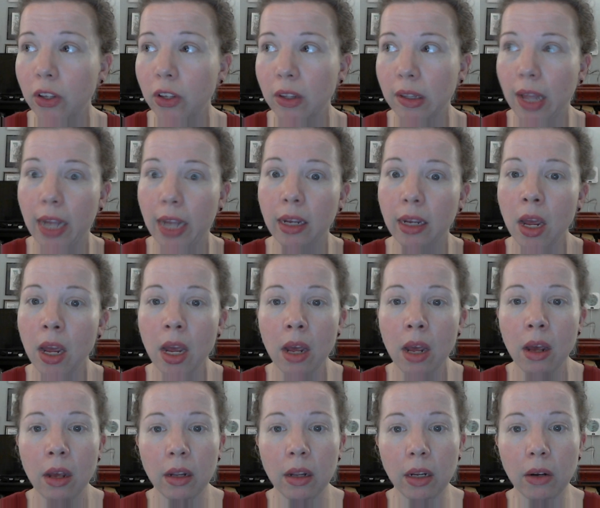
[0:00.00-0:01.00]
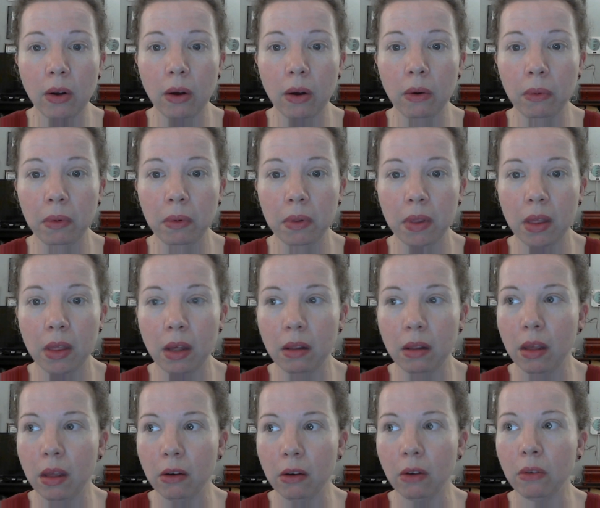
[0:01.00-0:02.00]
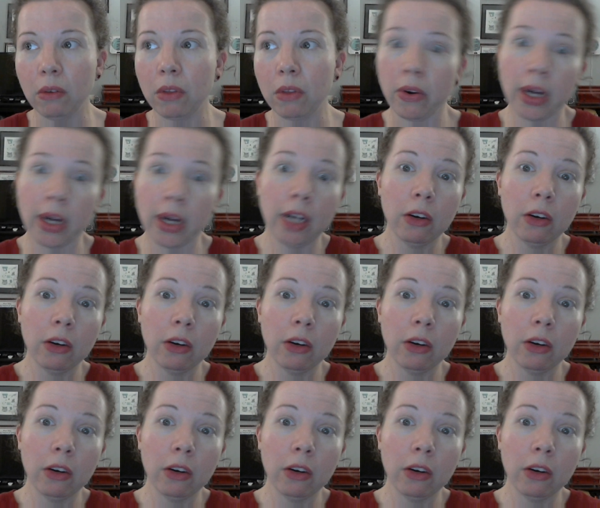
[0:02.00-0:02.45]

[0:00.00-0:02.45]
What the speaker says: It's like, they're